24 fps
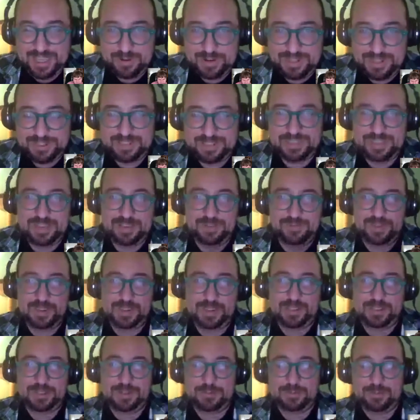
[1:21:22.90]
and see if it
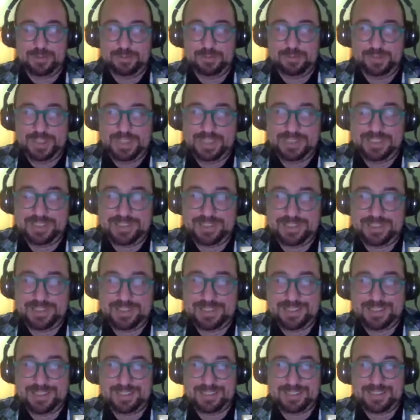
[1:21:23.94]
can sort of
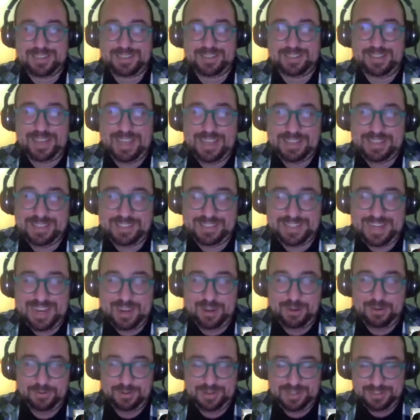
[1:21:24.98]
slice
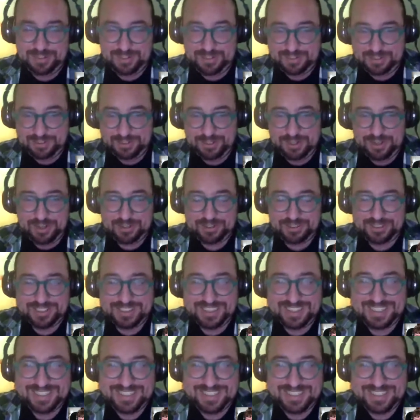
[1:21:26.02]
down into the chocolate.